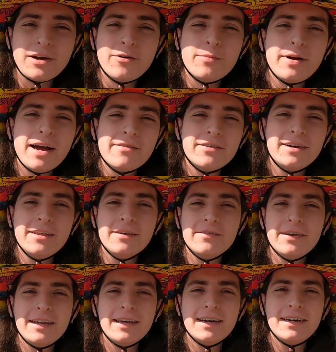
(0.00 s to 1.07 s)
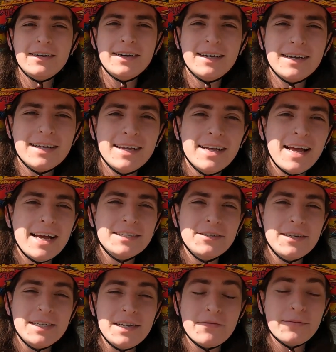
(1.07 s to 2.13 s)
for coming by for another video. As
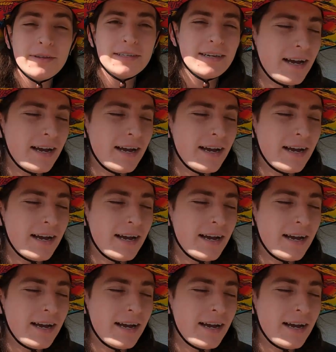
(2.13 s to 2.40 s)
you can see from the